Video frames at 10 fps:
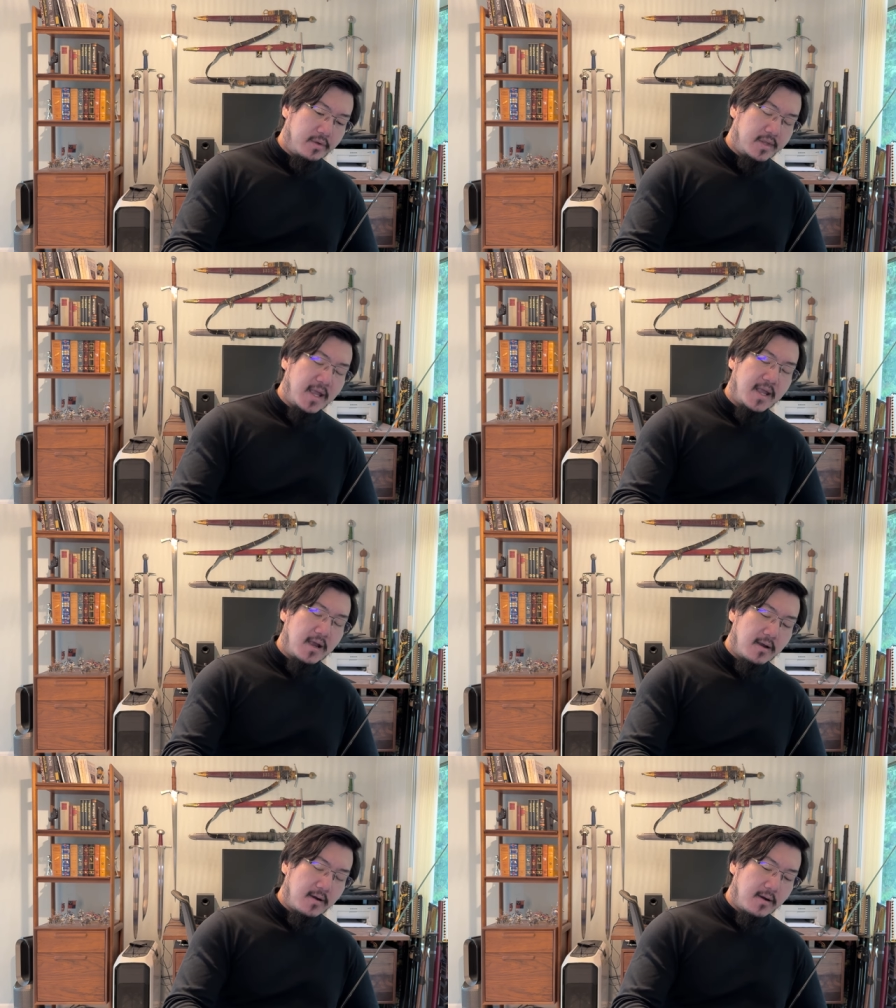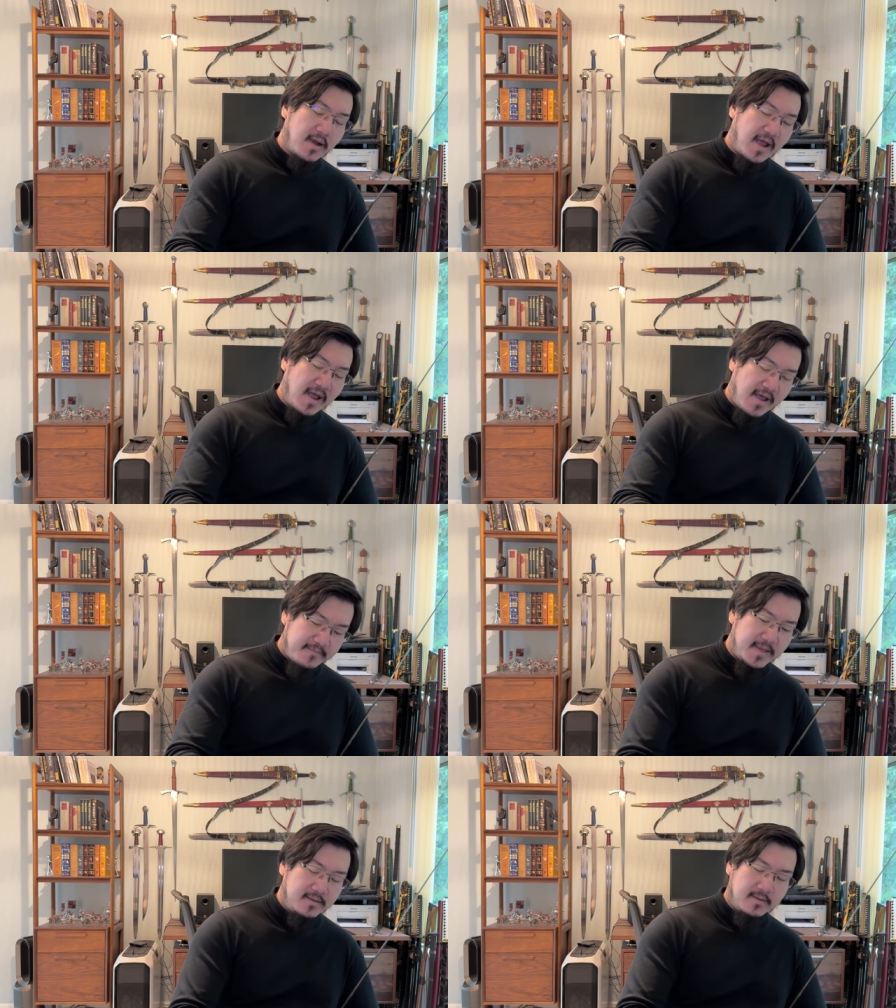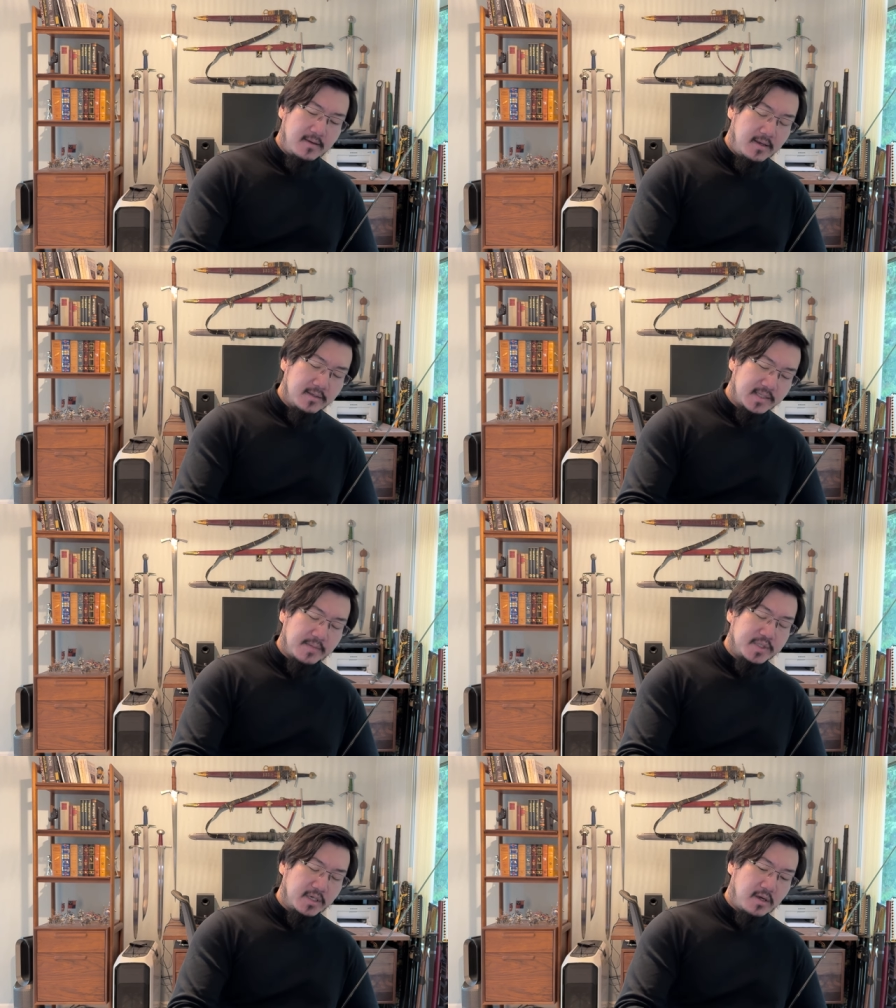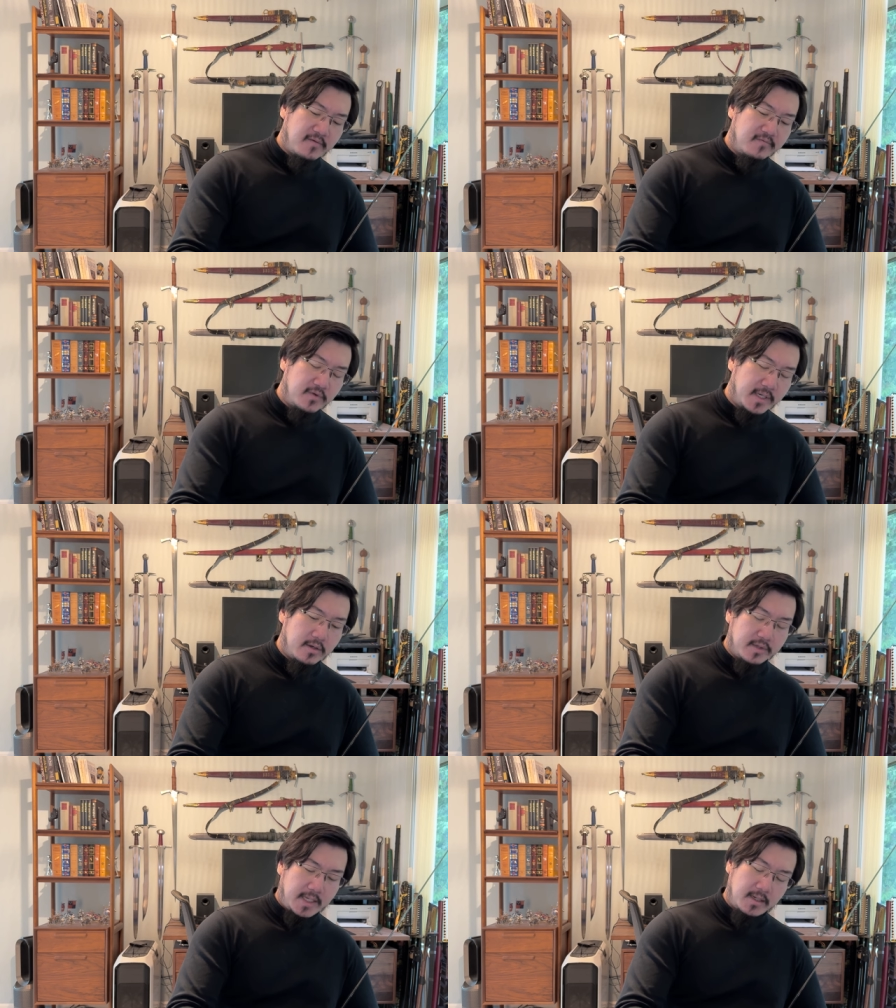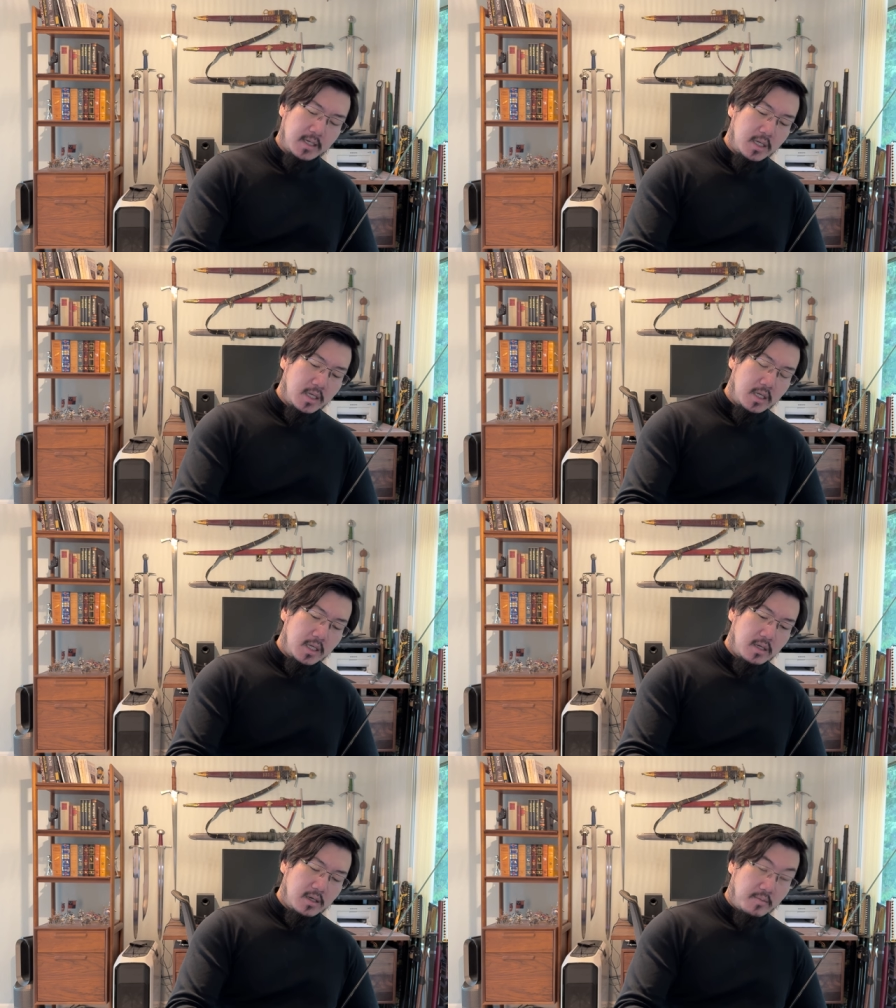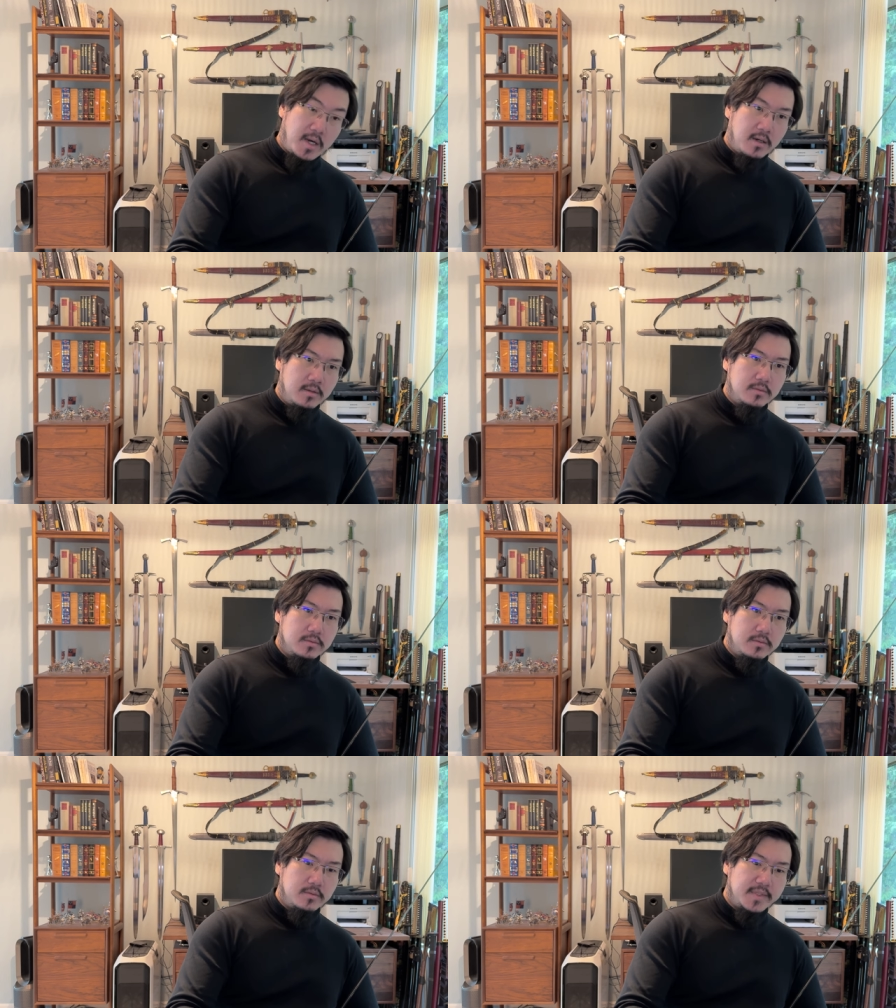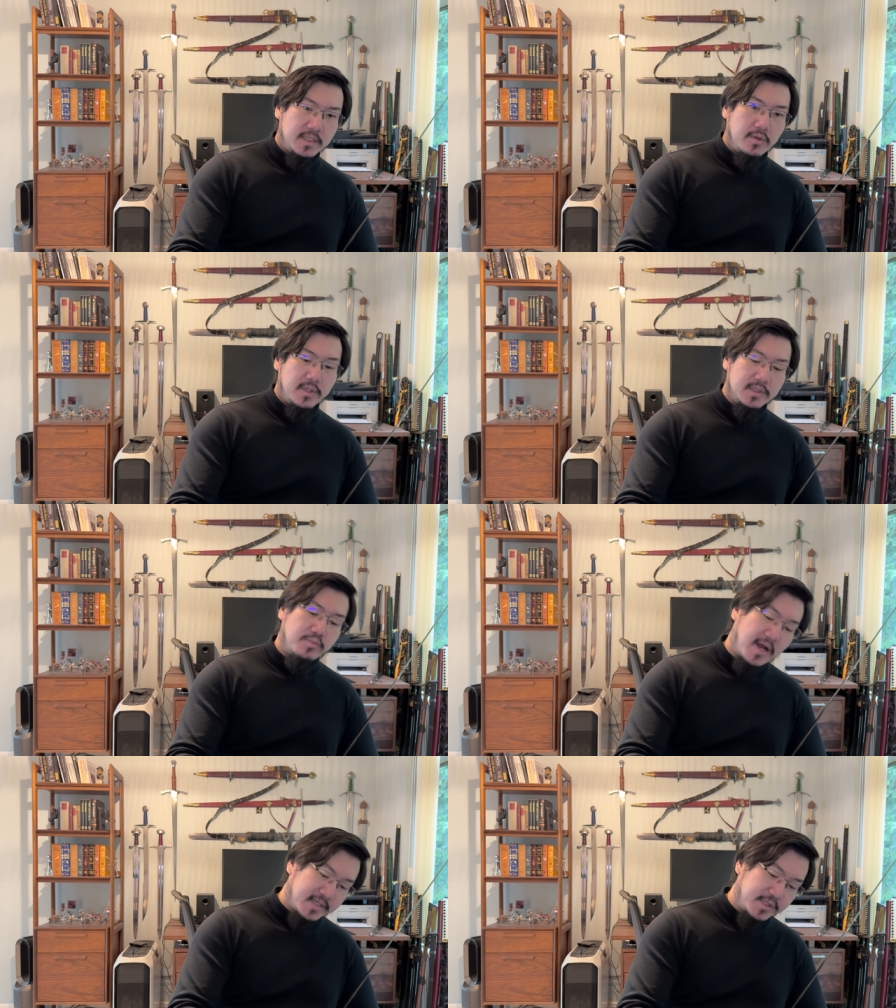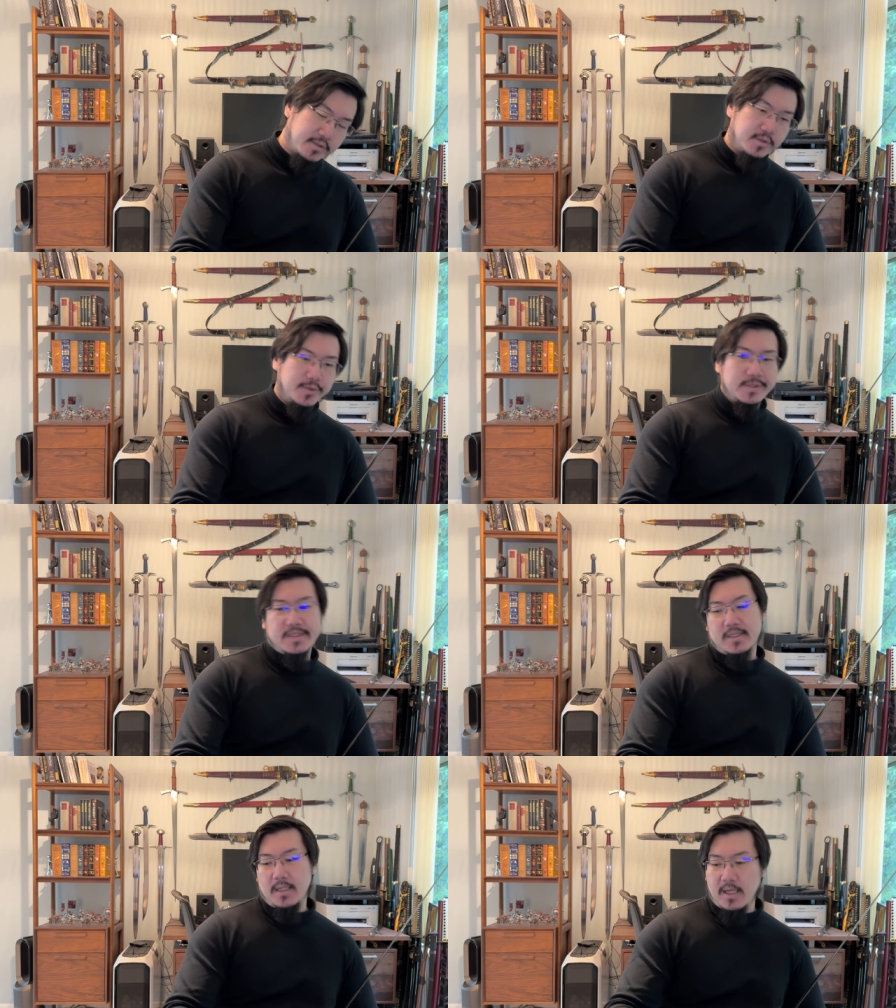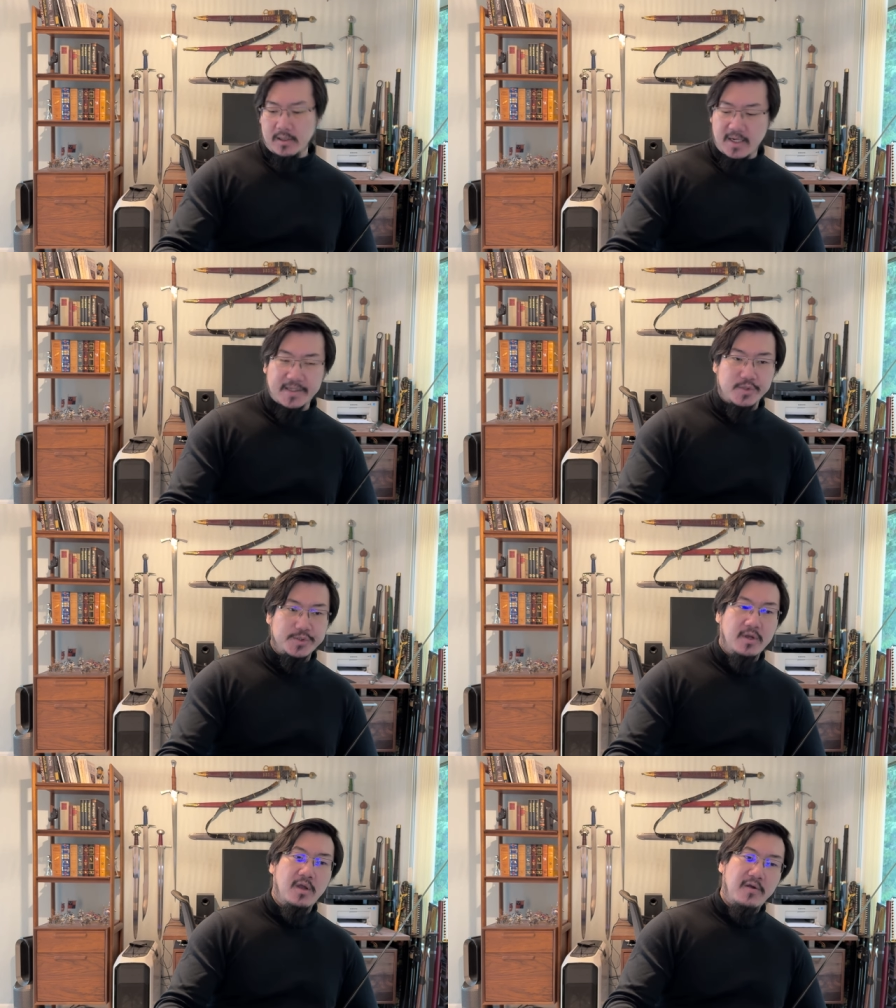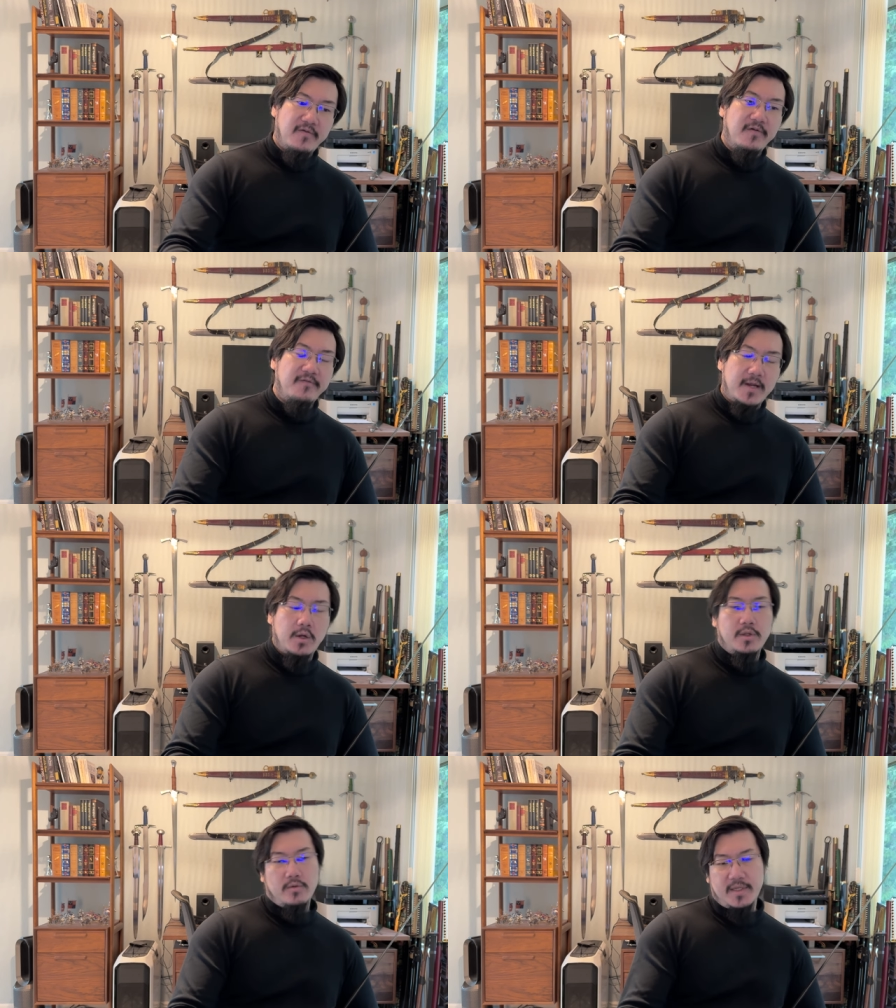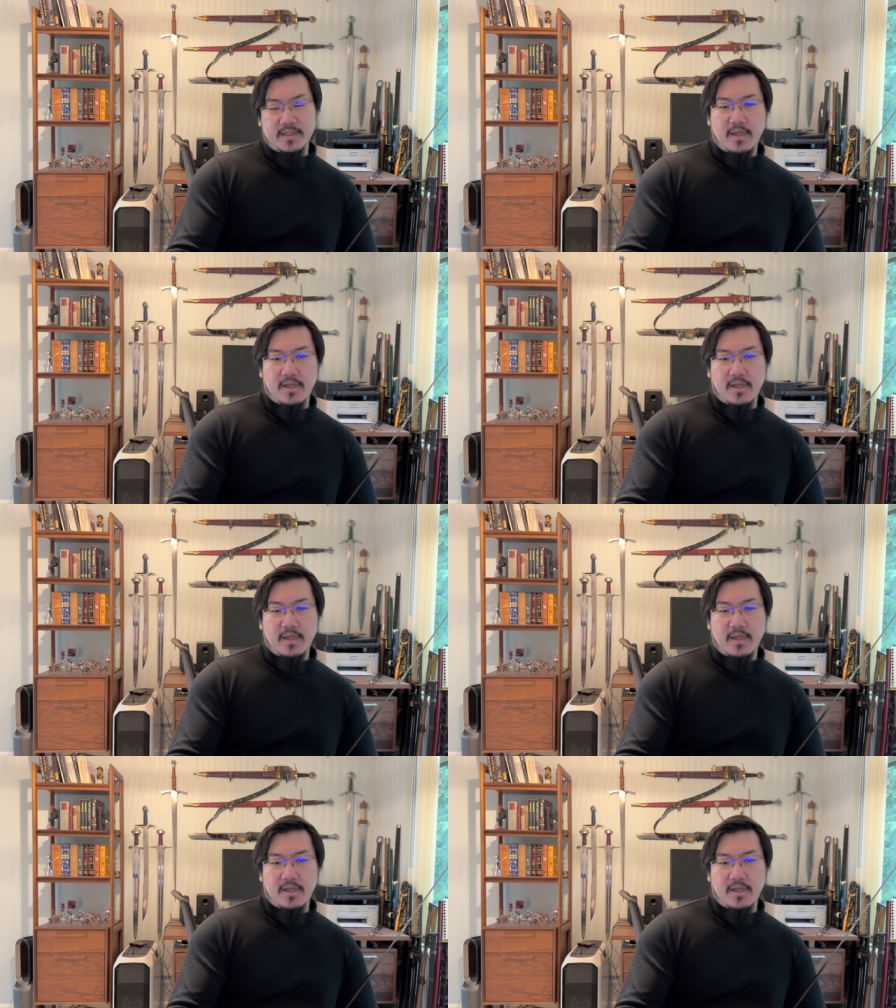they have been the subject of ridiculing among serious practitioners and collectors for a very good reason.